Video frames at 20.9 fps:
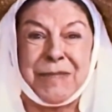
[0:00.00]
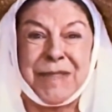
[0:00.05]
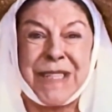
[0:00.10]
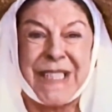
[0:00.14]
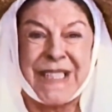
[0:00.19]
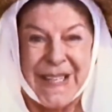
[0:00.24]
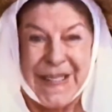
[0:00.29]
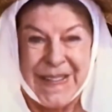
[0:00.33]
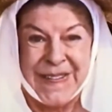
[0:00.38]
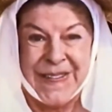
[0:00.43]

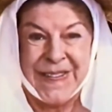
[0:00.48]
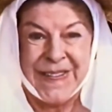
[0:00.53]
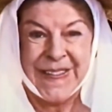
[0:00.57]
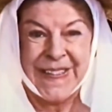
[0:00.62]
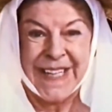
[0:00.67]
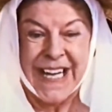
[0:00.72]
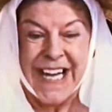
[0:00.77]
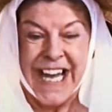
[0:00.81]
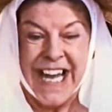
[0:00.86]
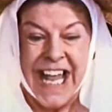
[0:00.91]
was
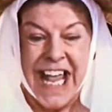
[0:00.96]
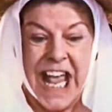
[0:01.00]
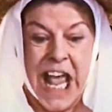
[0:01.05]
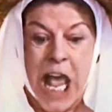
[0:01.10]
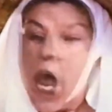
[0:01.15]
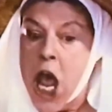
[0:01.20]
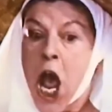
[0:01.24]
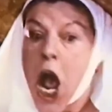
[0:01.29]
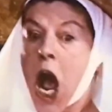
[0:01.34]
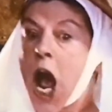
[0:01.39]
old.
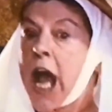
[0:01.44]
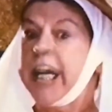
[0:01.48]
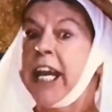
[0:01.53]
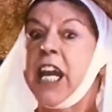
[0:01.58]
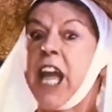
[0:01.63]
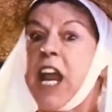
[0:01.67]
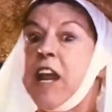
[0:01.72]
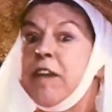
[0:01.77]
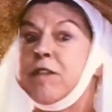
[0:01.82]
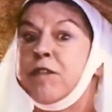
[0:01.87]
I
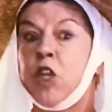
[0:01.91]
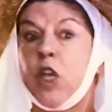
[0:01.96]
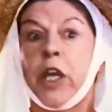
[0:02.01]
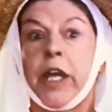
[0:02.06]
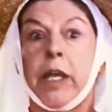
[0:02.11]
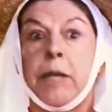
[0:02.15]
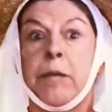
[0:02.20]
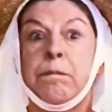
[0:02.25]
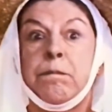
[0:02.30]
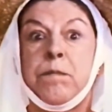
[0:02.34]
gave to
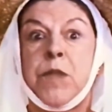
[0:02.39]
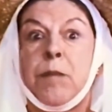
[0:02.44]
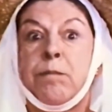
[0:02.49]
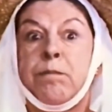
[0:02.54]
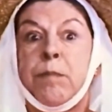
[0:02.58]
him